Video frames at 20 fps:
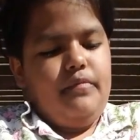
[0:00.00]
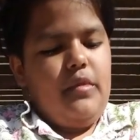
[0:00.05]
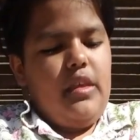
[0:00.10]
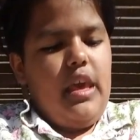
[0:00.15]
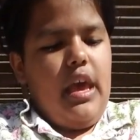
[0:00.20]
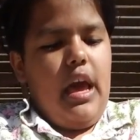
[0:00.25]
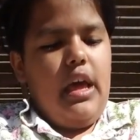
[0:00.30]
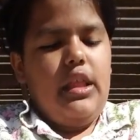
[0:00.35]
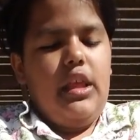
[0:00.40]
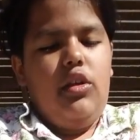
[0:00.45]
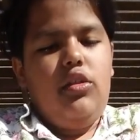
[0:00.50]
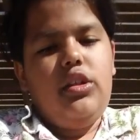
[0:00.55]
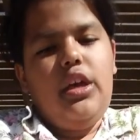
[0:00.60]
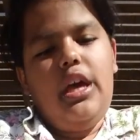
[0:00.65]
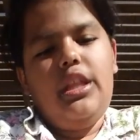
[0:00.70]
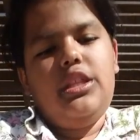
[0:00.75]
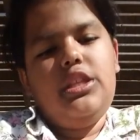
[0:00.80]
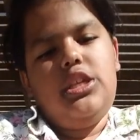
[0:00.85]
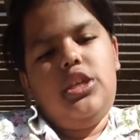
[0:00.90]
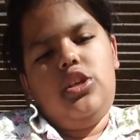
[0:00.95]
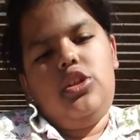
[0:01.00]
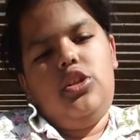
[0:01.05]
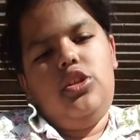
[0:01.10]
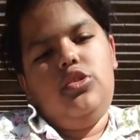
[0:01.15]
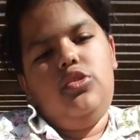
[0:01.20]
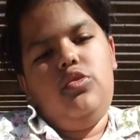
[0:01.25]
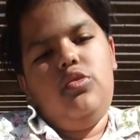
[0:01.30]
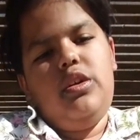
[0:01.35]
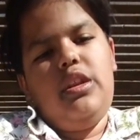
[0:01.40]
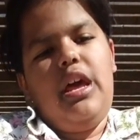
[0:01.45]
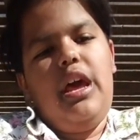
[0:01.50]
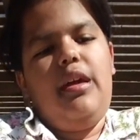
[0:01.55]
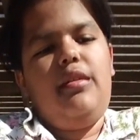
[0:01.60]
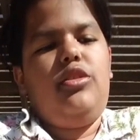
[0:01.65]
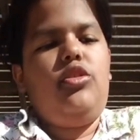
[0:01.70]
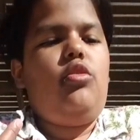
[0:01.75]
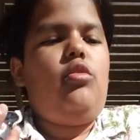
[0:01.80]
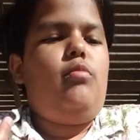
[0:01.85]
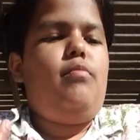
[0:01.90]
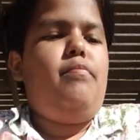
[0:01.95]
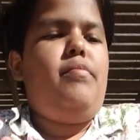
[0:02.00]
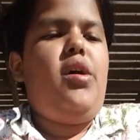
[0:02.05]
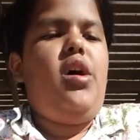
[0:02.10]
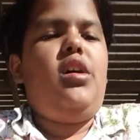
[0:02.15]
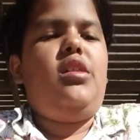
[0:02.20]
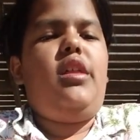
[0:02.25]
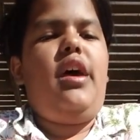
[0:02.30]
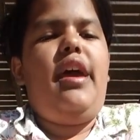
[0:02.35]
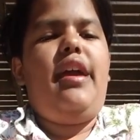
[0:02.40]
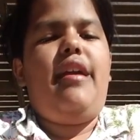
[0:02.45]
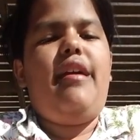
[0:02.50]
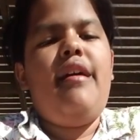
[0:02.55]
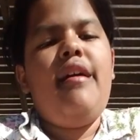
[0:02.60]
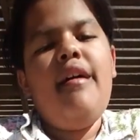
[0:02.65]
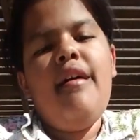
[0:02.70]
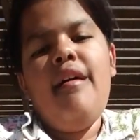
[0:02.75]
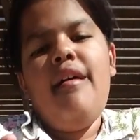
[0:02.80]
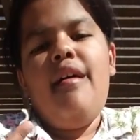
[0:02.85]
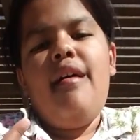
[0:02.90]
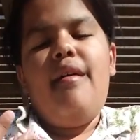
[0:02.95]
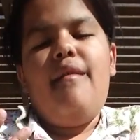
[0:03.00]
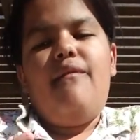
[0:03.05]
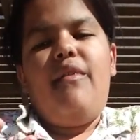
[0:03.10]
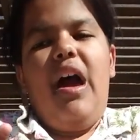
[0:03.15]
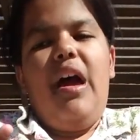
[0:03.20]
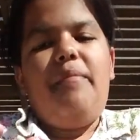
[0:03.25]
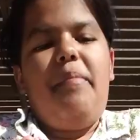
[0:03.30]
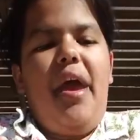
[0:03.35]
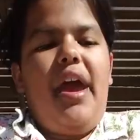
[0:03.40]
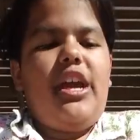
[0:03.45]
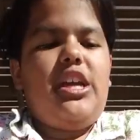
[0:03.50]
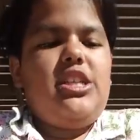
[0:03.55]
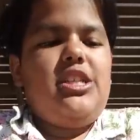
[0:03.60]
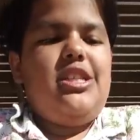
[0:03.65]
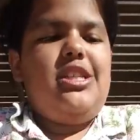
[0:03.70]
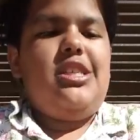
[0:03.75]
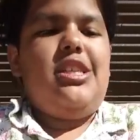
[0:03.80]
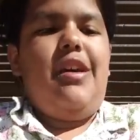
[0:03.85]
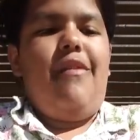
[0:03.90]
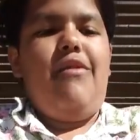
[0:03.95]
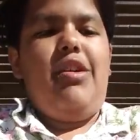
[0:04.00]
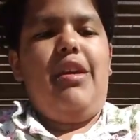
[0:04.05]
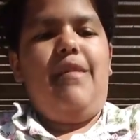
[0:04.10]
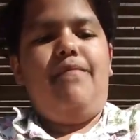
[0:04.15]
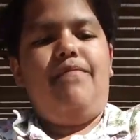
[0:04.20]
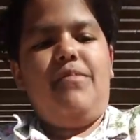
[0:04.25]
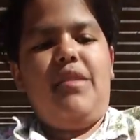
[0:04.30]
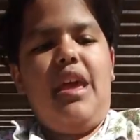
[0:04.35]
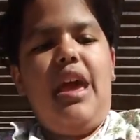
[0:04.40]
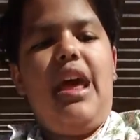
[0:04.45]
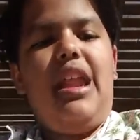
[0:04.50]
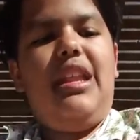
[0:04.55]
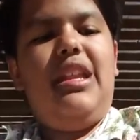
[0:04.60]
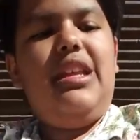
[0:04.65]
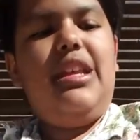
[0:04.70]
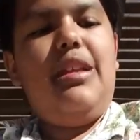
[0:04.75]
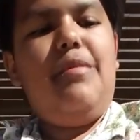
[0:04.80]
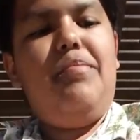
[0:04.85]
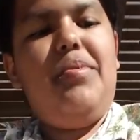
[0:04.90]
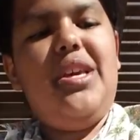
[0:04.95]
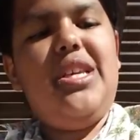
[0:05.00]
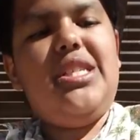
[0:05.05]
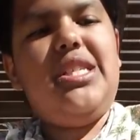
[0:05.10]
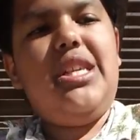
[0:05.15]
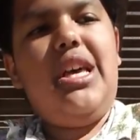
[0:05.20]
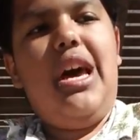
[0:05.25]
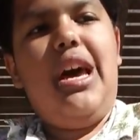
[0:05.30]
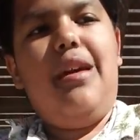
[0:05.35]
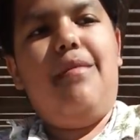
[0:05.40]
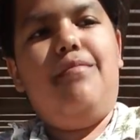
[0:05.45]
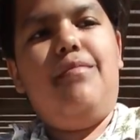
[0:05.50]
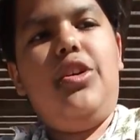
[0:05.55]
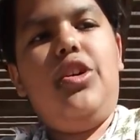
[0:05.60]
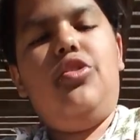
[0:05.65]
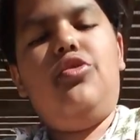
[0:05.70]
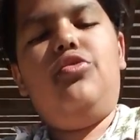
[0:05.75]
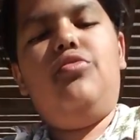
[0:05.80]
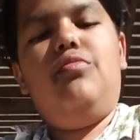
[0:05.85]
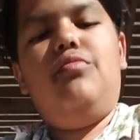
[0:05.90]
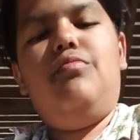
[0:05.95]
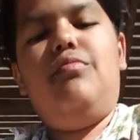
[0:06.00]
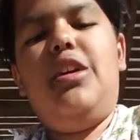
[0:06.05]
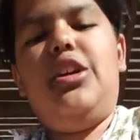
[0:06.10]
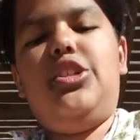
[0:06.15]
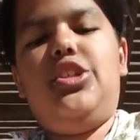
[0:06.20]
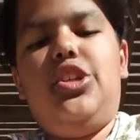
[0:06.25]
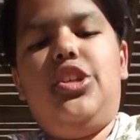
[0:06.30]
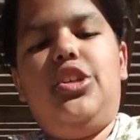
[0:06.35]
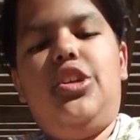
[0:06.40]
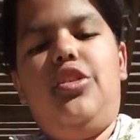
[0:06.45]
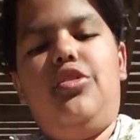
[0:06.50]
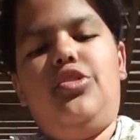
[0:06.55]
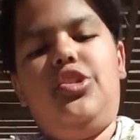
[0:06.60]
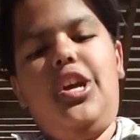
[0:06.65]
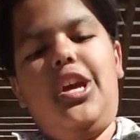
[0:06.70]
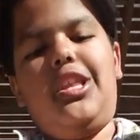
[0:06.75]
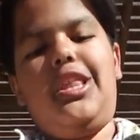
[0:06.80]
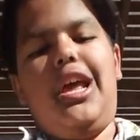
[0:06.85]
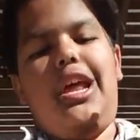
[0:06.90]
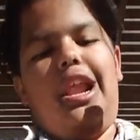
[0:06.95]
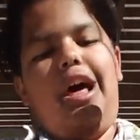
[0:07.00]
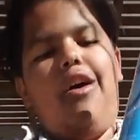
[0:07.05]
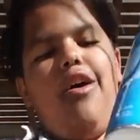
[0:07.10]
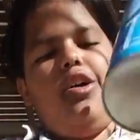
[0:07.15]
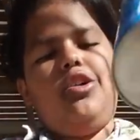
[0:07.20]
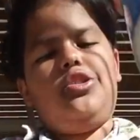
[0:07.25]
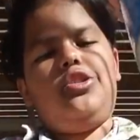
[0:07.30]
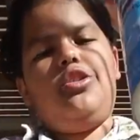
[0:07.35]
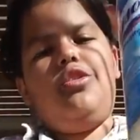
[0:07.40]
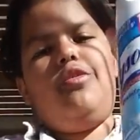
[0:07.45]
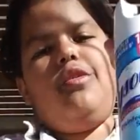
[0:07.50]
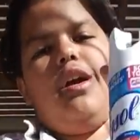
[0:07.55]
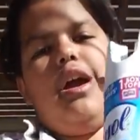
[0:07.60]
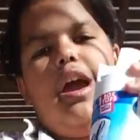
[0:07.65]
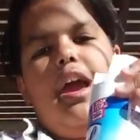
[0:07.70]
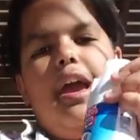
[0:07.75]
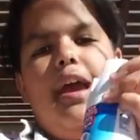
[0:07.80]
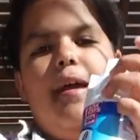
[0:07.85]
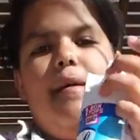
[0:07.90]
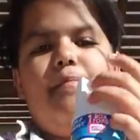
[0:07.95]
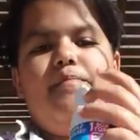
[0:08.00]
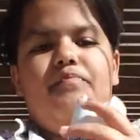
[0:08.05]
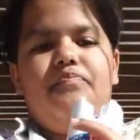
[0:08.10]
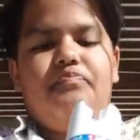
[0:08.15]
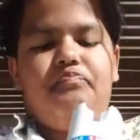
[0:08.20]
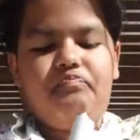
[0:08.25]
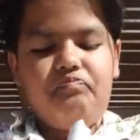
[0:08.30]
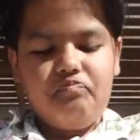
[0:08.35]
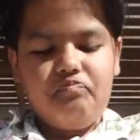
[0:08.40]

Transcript: yeah, they only had this glue, and I bought like 5 packages of it and did a big slime. Go make sure to go check that out also. And